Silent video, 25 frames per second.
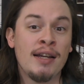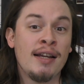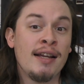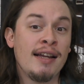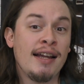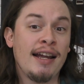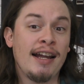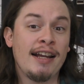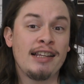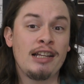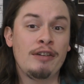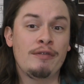
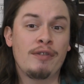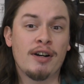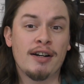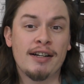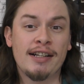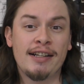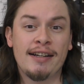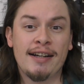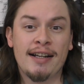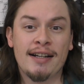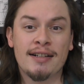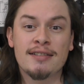and they've
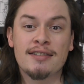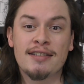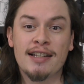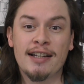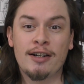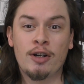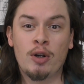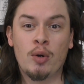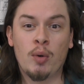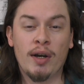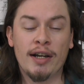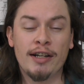already announced
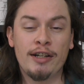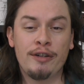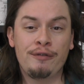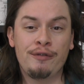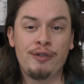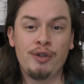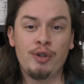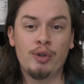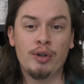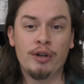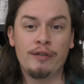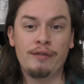that quite a
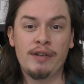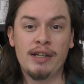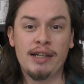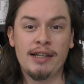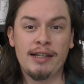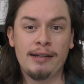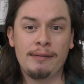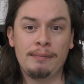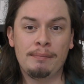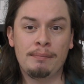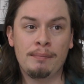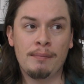few of
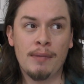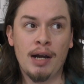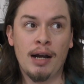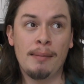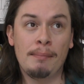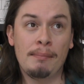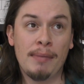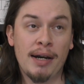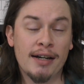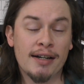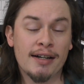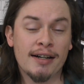the
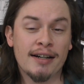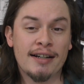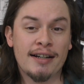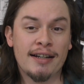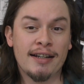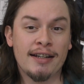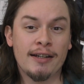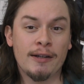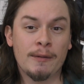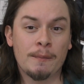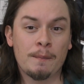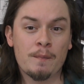
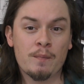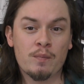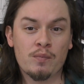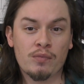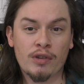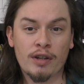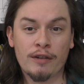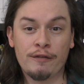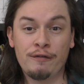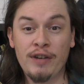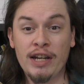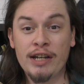American
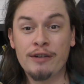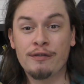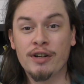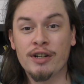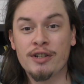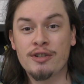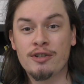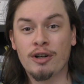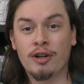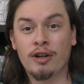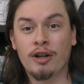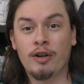
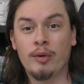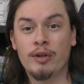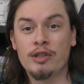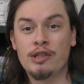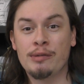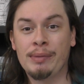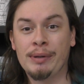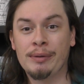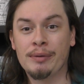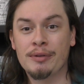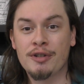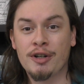favorites are going to
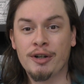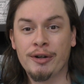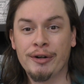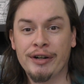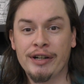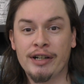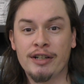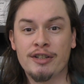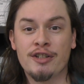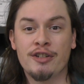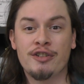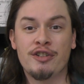be
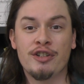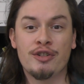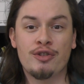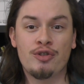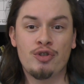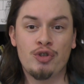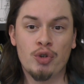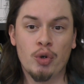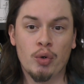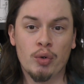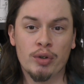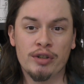returning, such as
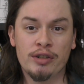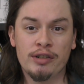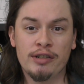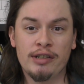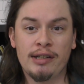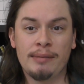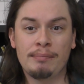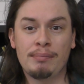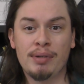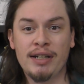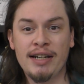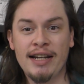Jordan
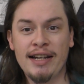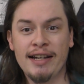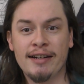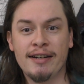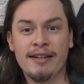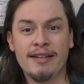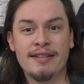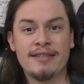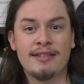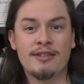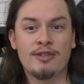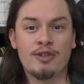and
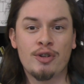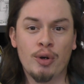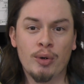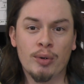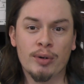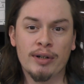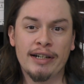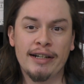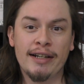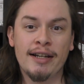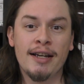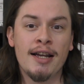Bananas and
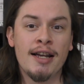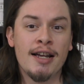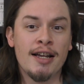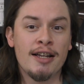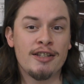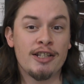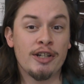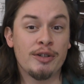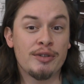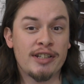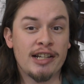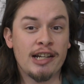Tori.
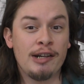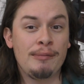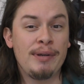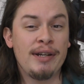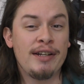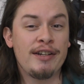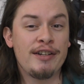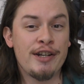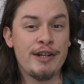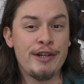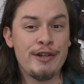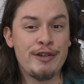So it's going to be
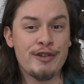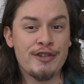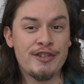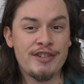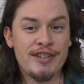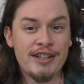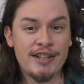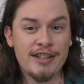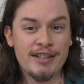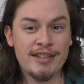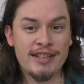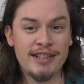an
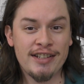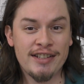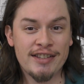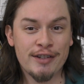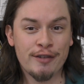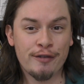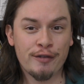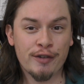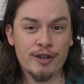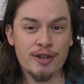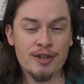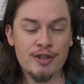interesting
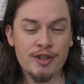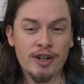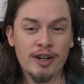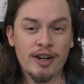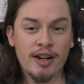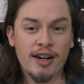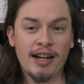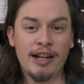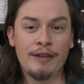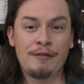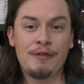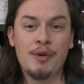season for
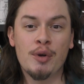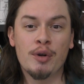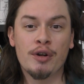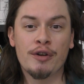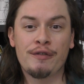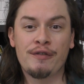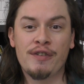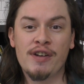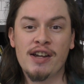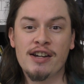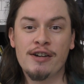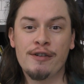sure. If you're a
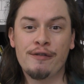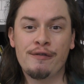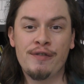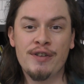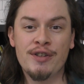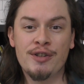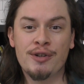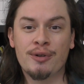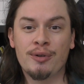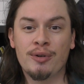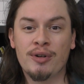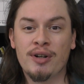fan of
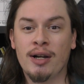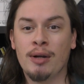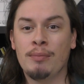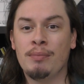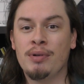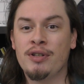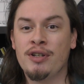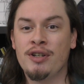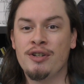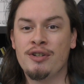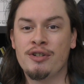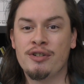physical
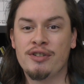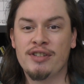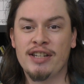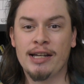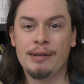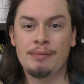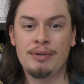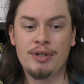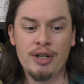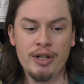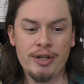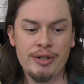competition
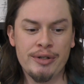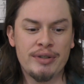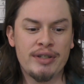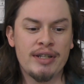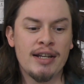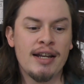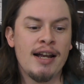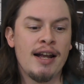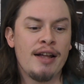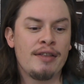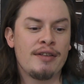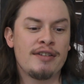type shows,
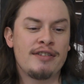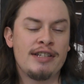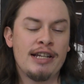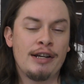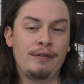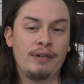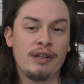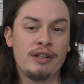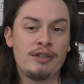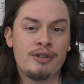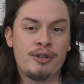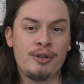then
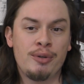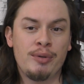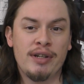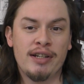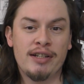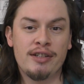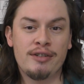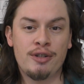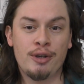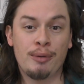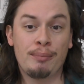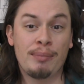definitely tune
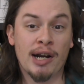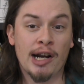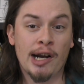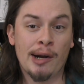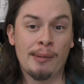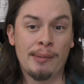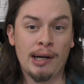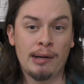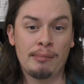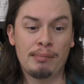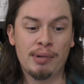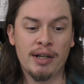in to
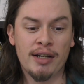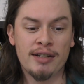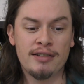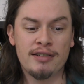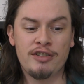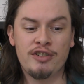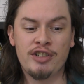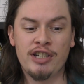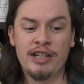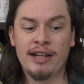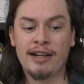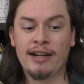Paramount Plus to
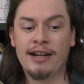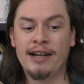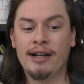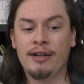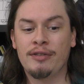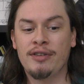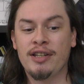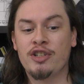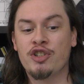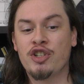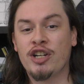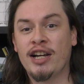check
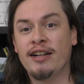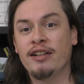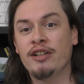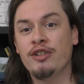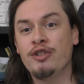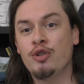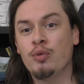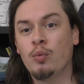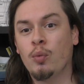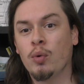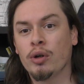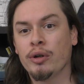out the
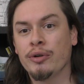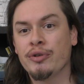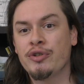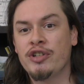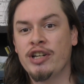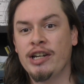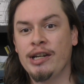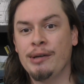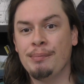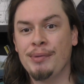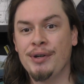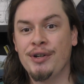Challenge World
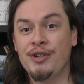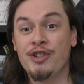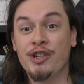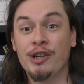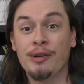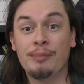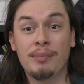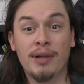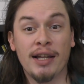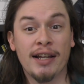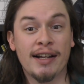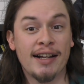
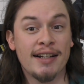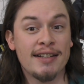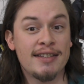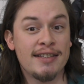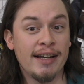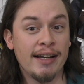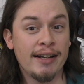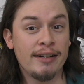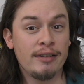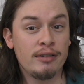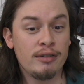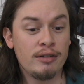Championship, like I
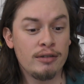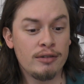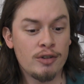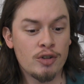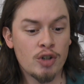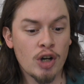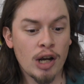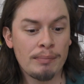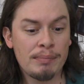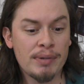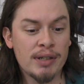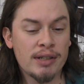said,
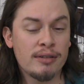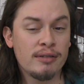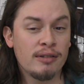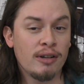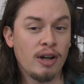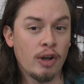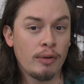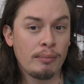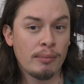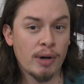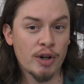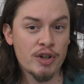dropping
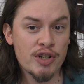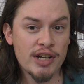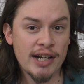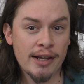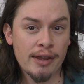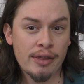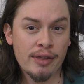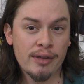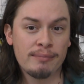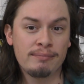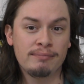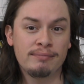on March
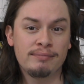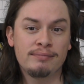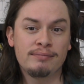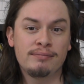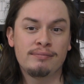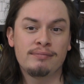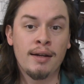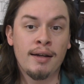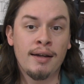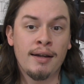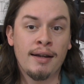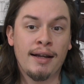8th.
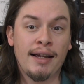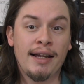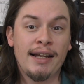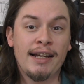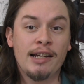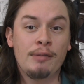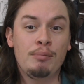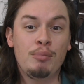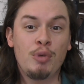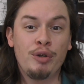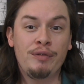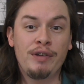
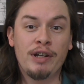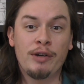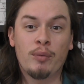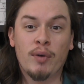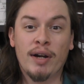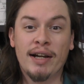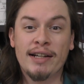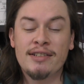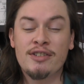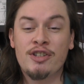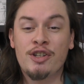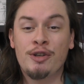And moving
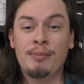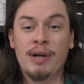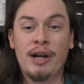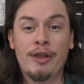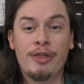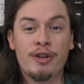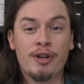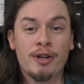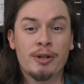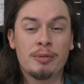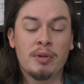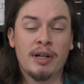right into my
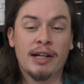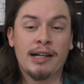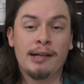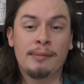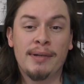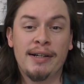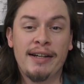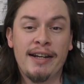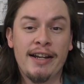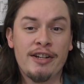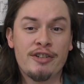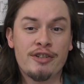third
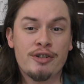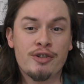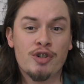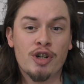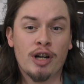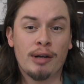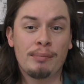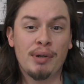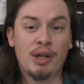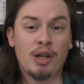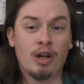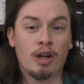recommendation,
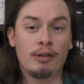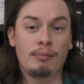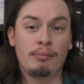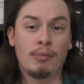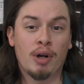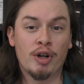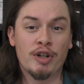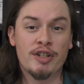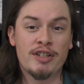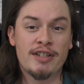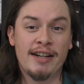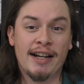dropping on
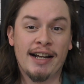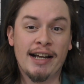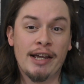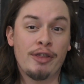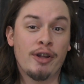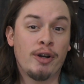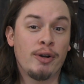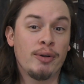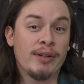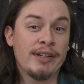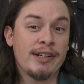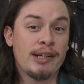March 9th,
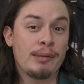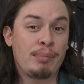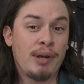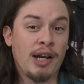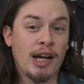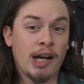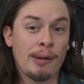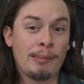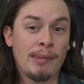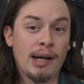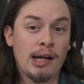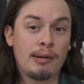only to
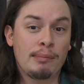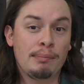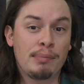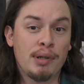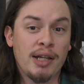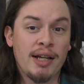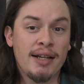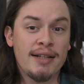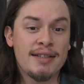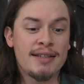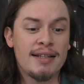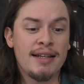Paramount
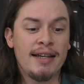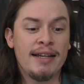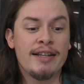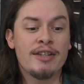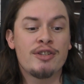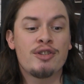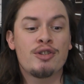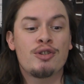Plus, is